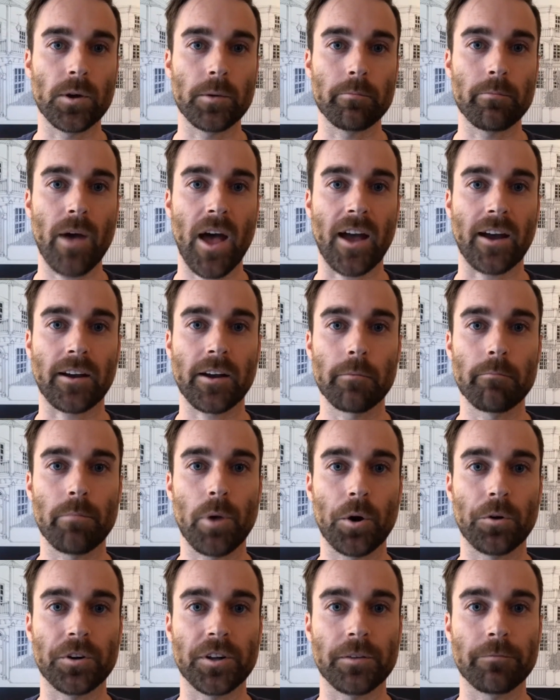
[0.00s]
impact
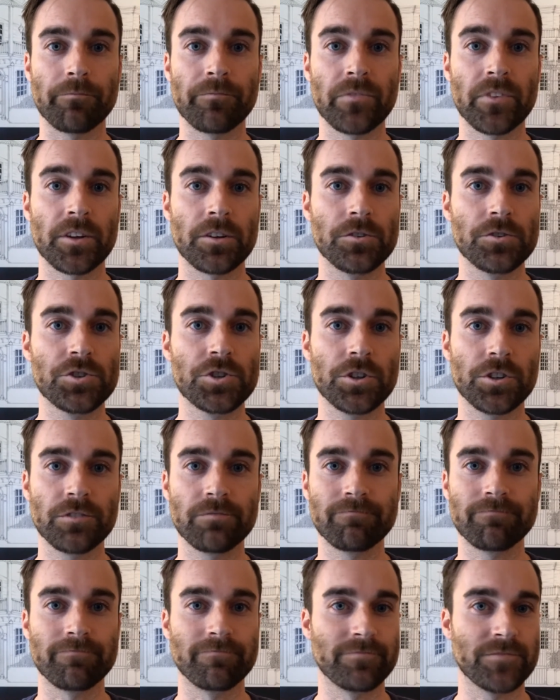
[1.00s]
component, you
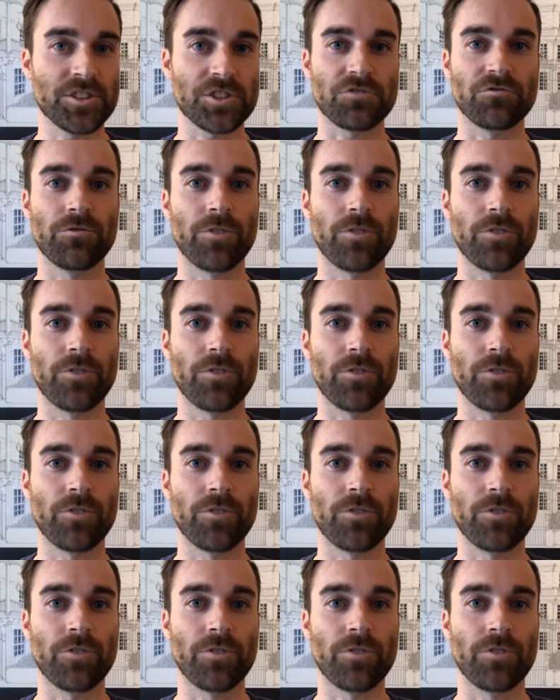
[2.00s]
shouldn't just